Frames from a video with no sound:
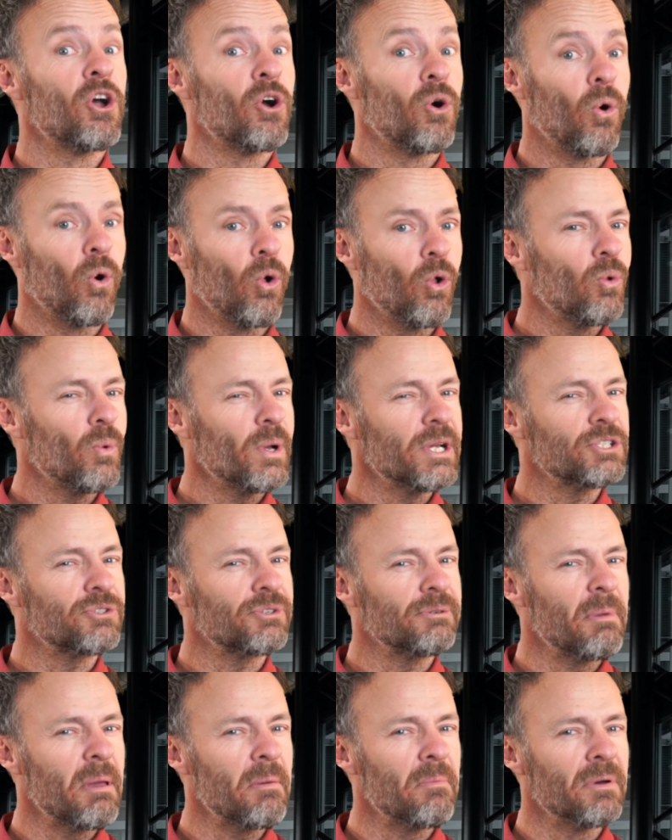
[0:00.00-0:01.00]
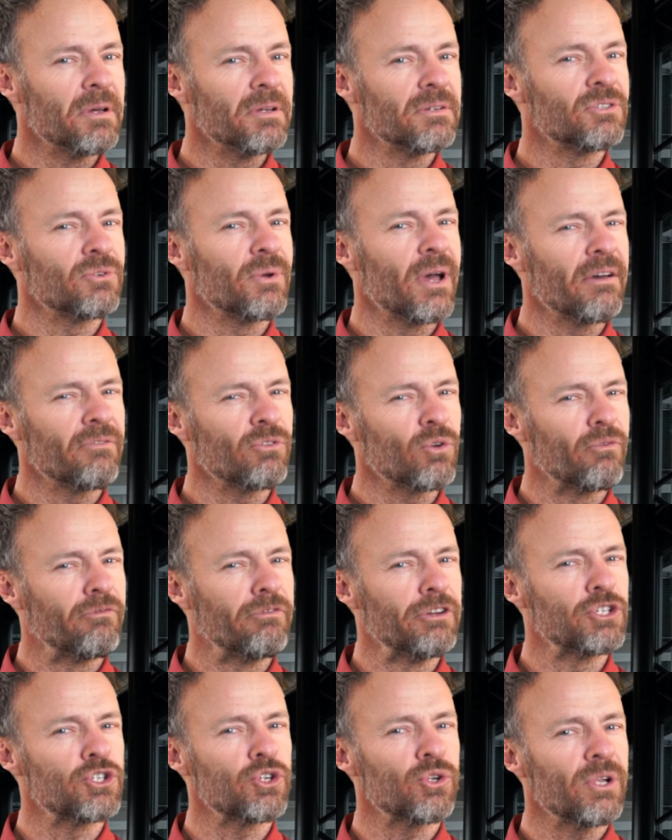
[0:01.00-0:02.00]
Always remember to have your
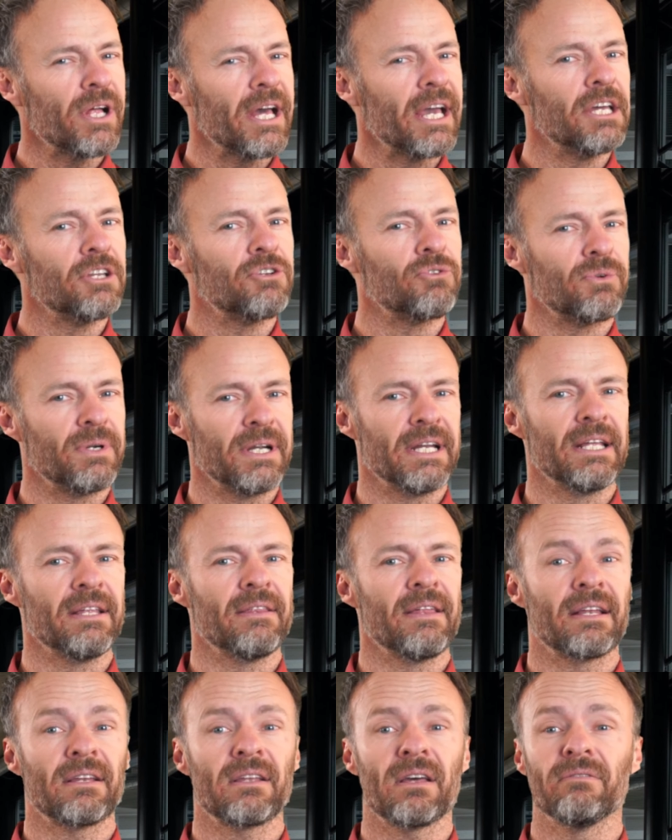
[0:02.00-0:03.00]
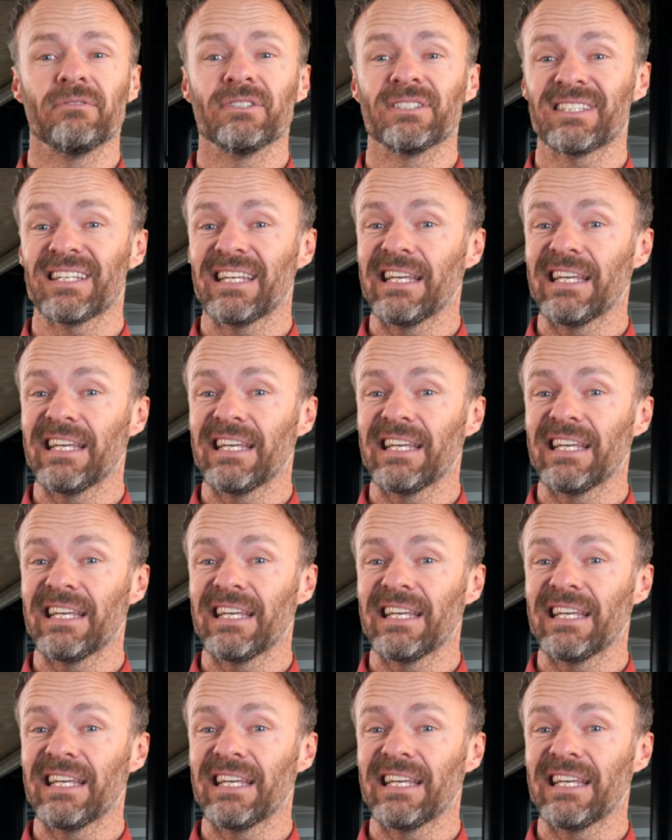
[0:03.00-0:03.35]
visual aid ready that covers